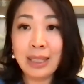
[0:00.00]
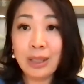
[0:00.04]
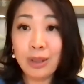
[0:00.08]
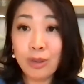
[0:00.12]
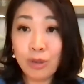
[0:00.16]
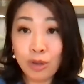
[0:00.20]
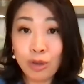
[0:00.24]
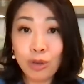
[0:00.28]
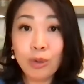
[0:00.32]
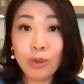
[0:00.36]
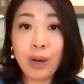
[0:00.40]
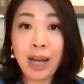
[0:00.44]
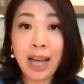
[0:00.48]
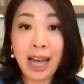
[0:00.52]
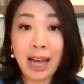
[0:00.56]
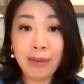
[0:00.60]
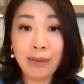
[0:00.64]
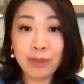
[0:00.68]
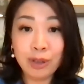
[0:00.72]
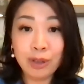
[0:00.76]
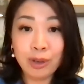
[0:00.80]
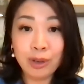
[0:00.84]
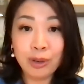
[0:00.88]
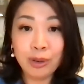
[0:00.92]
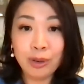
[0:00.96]
you do have
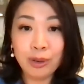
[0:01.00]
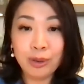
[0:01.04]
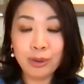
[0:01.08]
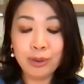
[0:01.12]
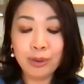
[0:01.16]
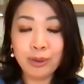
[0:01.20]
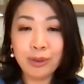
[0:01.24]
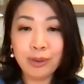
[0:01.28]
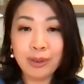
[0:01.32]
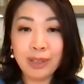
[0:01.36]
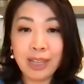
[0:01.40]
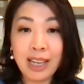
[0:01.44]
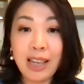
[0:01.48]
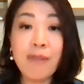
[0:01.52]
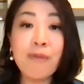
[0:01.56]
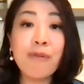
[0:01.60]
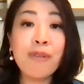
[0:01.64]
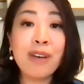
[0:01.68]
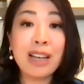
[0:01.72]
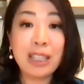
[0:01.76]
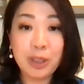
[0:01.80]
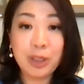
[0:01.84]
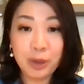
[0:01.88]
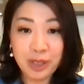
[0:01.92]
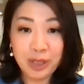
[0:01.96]
to
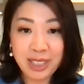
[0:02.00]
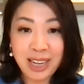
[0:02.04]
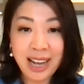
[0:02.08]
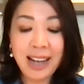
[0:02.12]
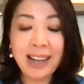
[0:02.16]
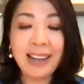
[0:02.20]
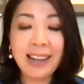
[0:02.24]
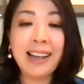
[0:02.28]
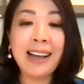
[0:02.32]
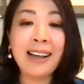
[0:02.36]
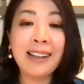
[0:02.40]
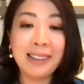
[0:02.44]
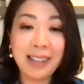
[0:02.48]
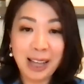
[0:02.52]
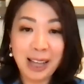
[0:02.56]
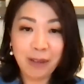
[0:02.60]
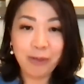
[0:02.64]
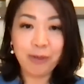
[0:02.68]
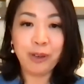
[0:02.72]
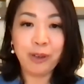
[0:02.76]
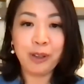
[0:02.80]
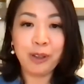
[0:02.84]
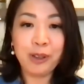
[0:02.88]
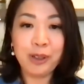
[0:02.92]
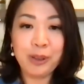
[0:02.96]
invest your time and
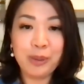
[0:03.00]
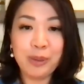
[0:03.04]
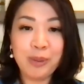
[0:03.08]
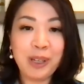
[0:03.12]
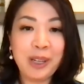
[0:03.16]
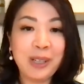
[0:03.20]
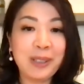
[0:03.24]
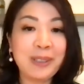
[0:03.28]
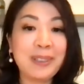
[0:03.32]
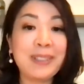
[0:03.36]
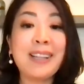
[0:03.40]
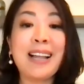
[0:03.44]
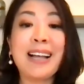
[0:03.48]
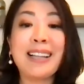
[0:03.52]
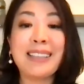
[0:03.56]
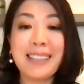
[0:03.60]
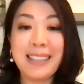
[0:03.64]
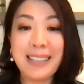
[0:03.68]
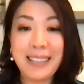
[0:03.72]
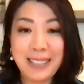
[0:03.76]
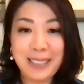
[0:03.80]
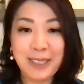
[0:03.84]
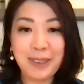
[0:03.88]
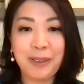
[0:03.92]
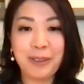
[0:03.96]
efforts because
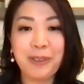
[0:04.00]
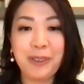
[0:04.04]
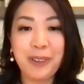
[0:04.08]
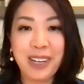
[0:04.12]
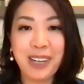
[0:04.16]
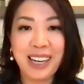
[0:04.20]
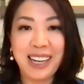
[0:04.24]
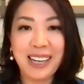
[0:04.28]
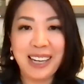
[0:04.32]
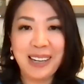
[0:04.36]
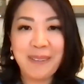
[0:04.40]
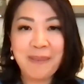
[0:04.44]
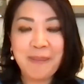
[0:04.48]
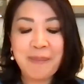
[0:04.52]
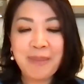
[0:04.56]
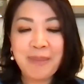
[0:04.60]
nothing is free.